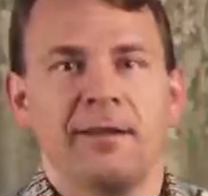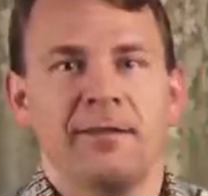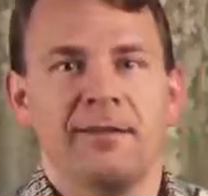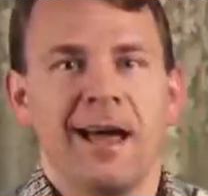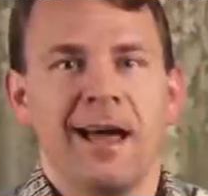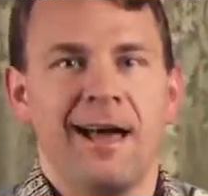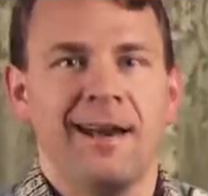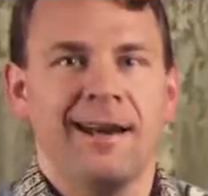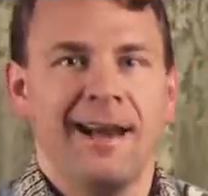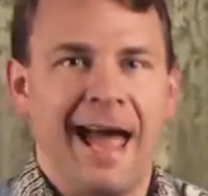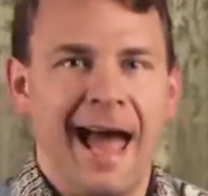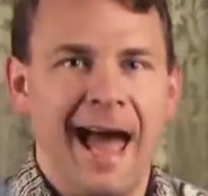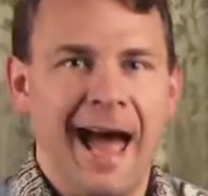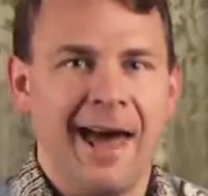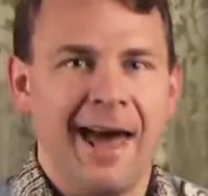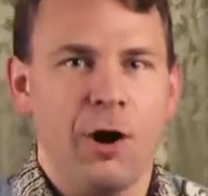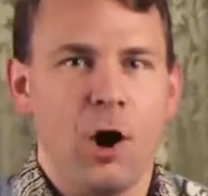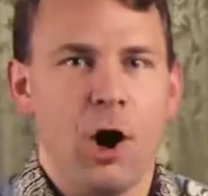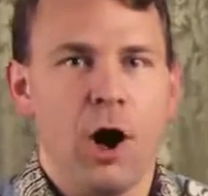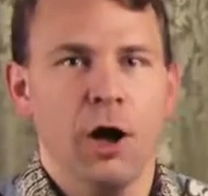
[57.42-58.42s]
is not an
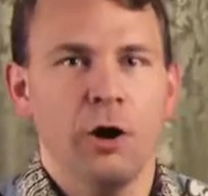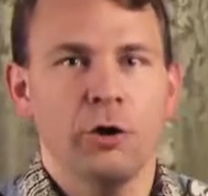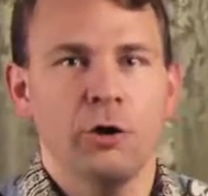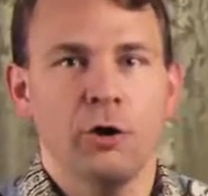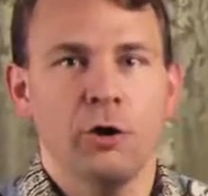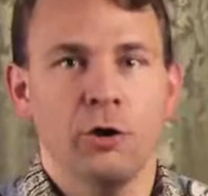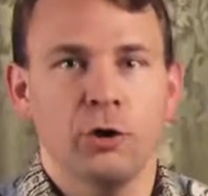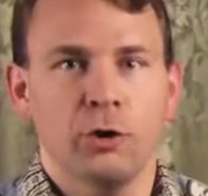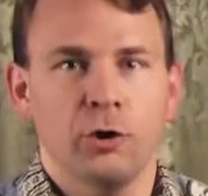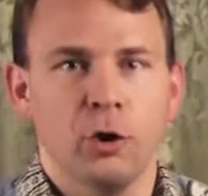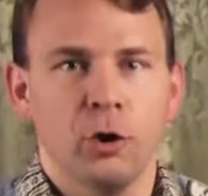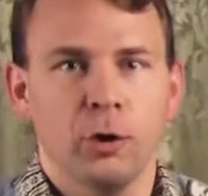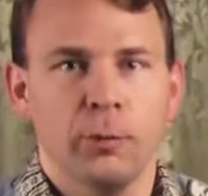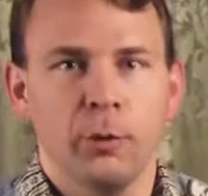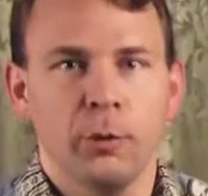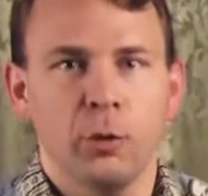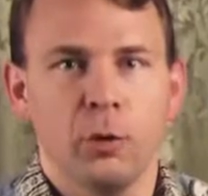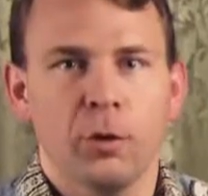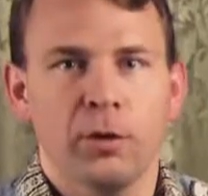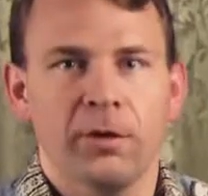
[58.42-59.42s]
add on to your
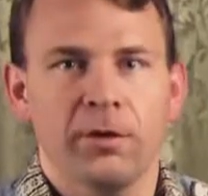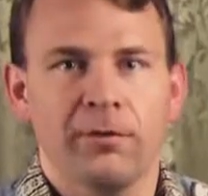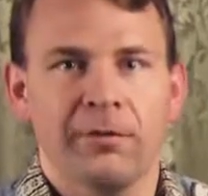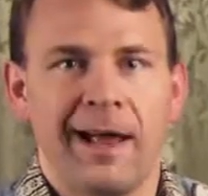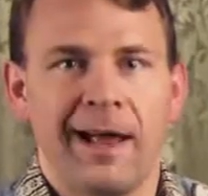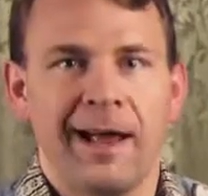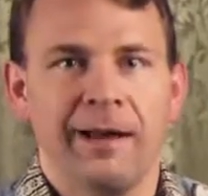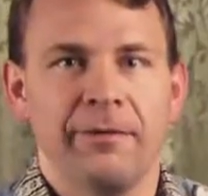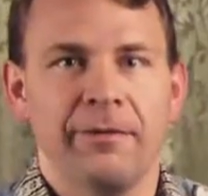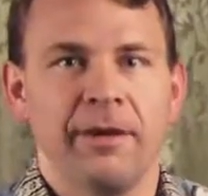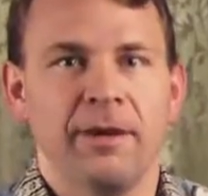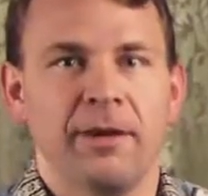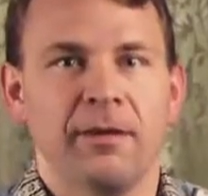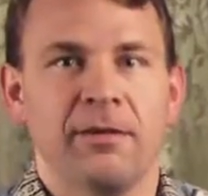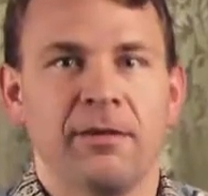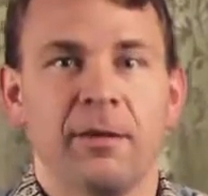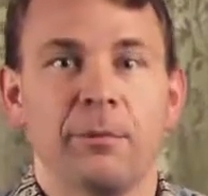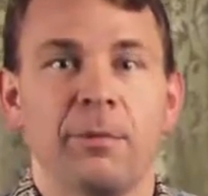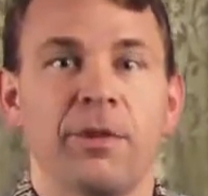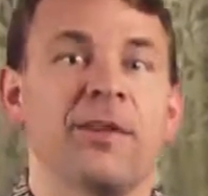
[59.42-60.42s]
normal course of life, it is
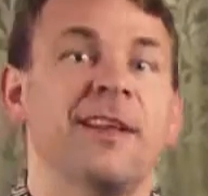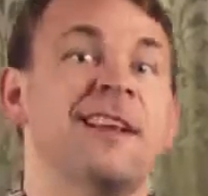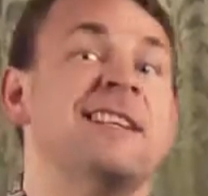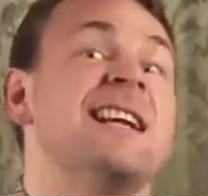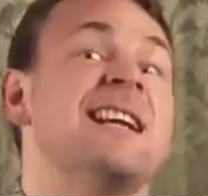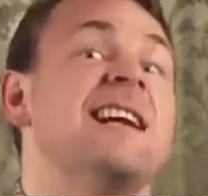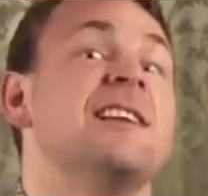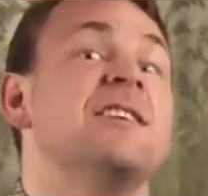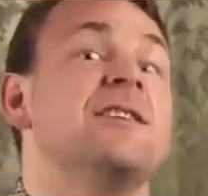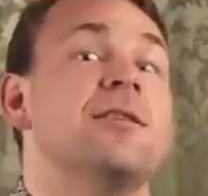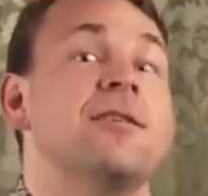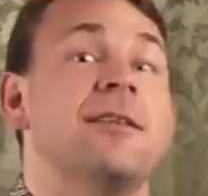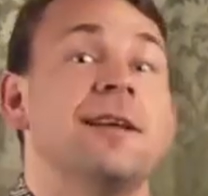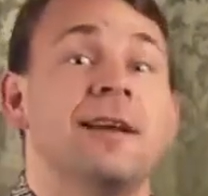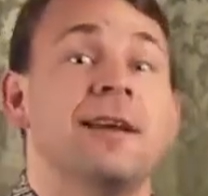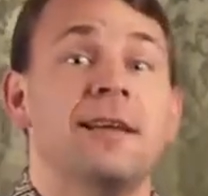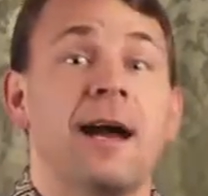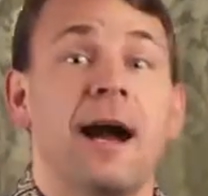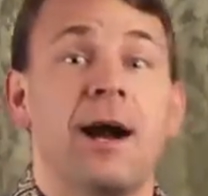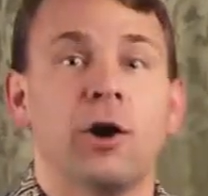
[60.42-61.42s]
something that changes the
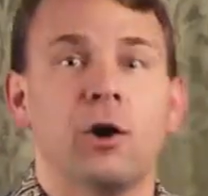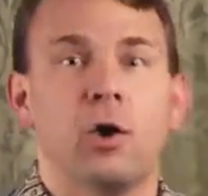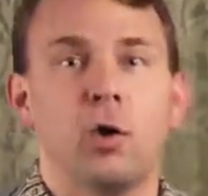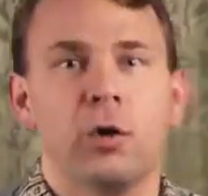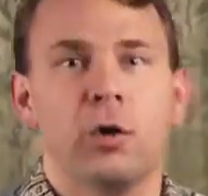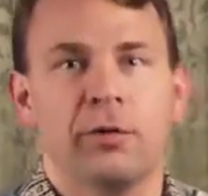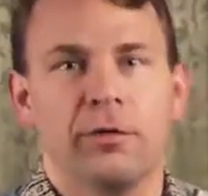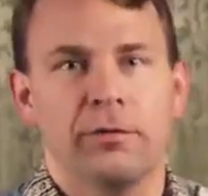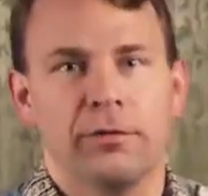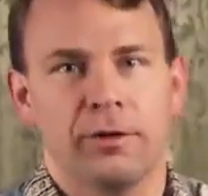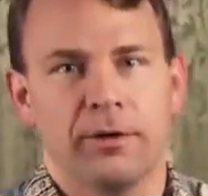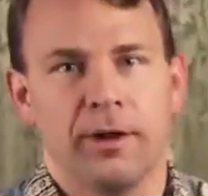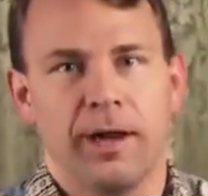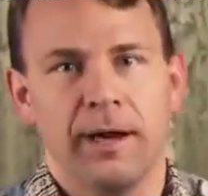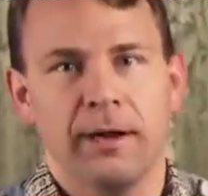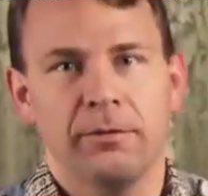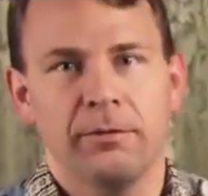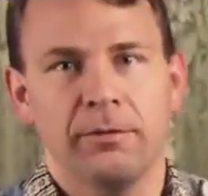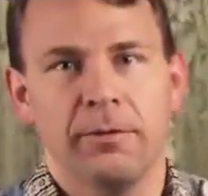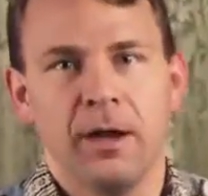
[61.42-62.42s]
entire course of your
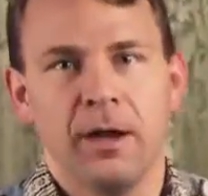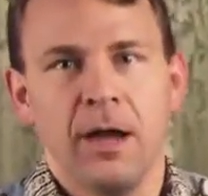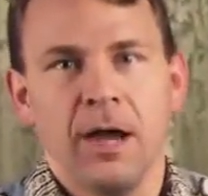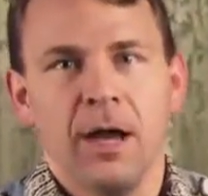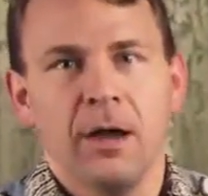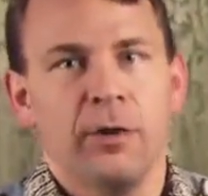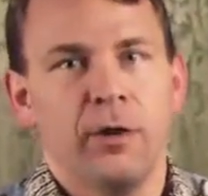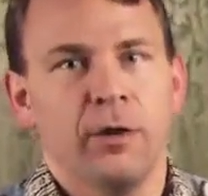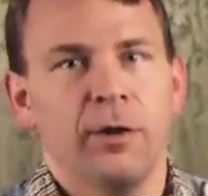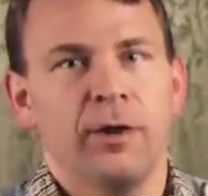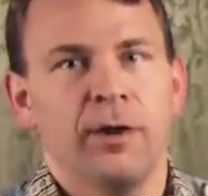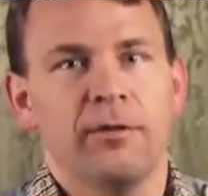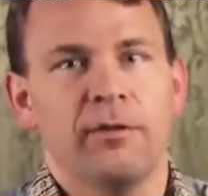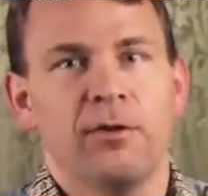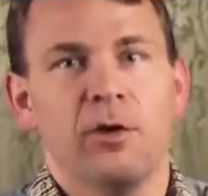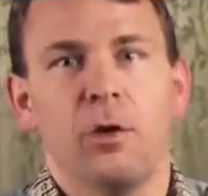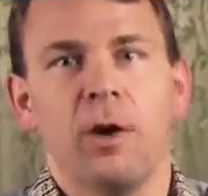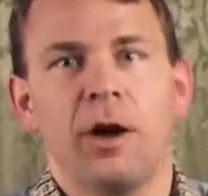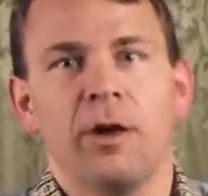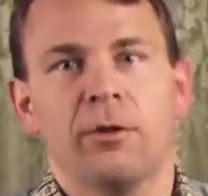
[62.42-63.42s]
life. There is
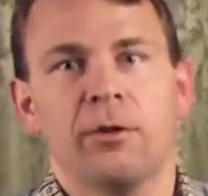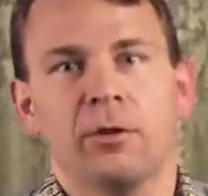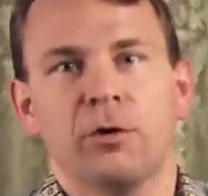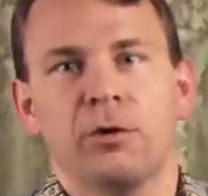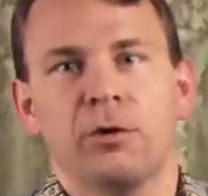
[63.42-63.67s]
no other